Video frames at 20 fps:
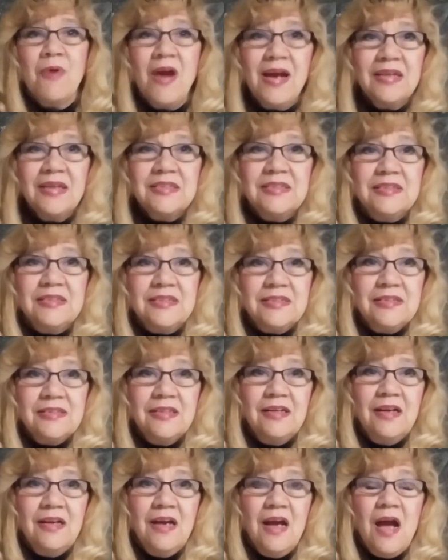practice.
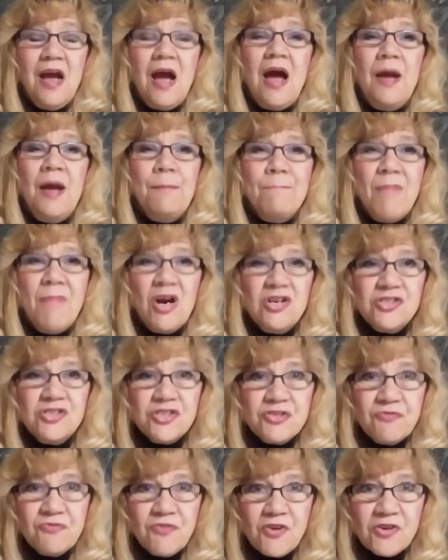on
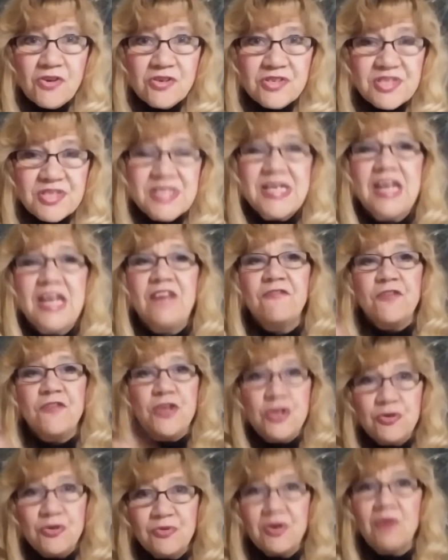March 1st, if
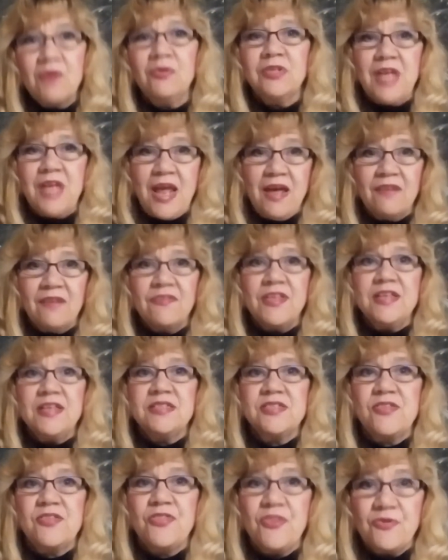you don't have
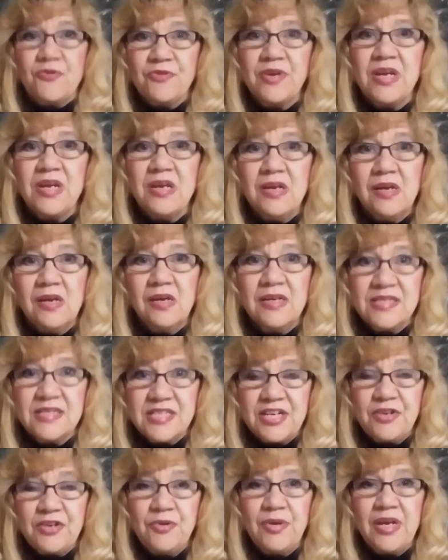these 30
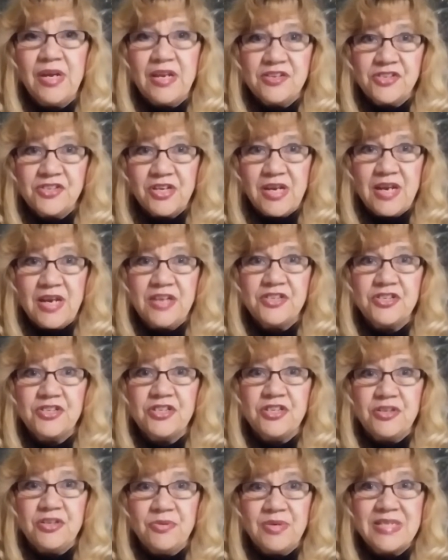continuing
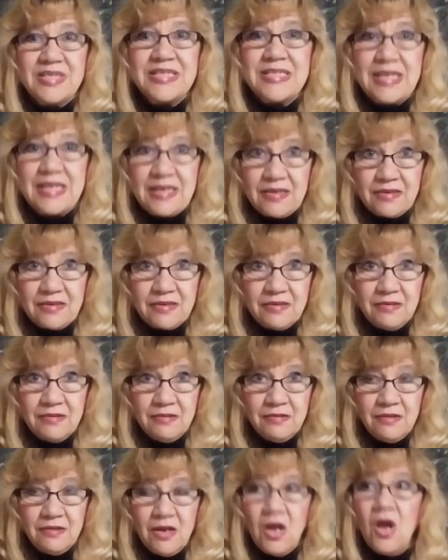education units in
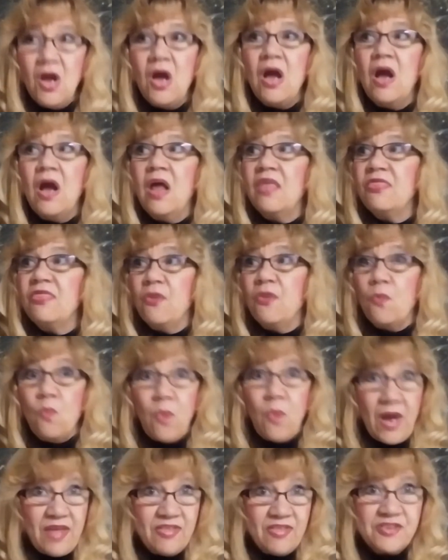the
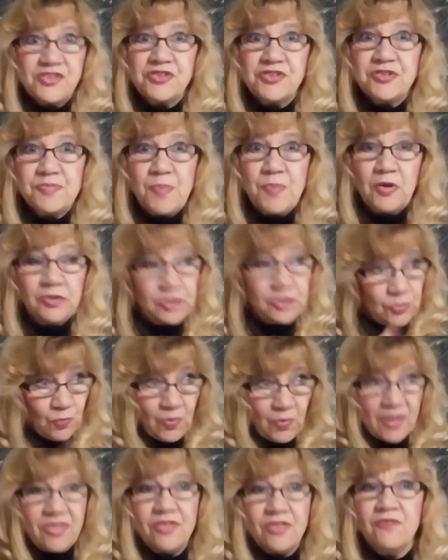way that you're supposed to,
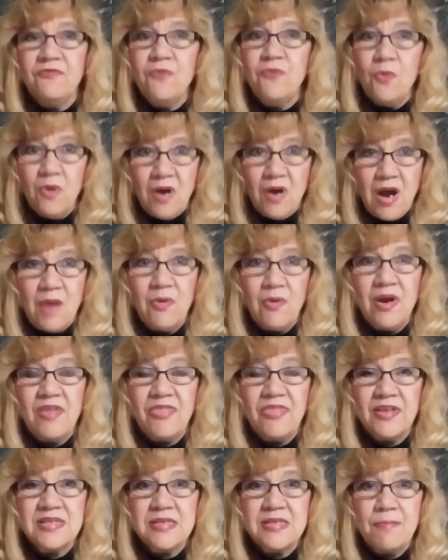with the 4-hour
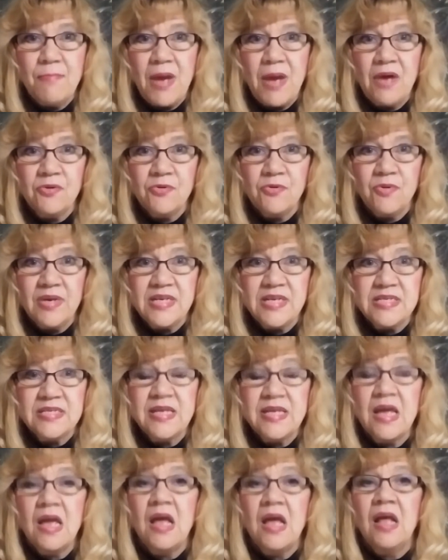ethics and
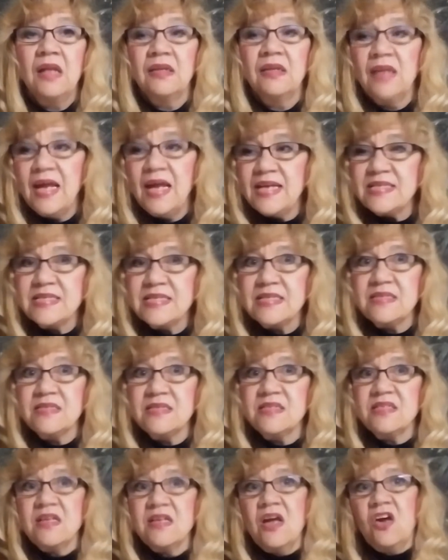boundaries,
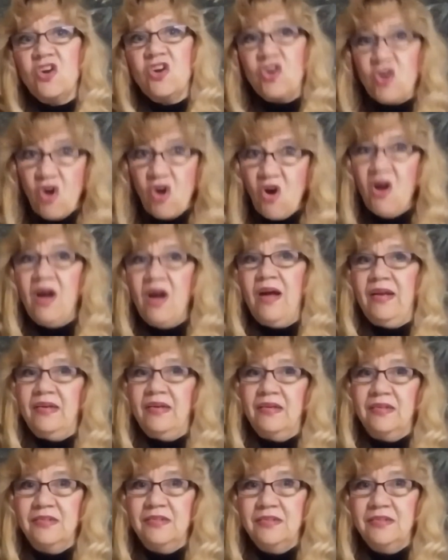license gone.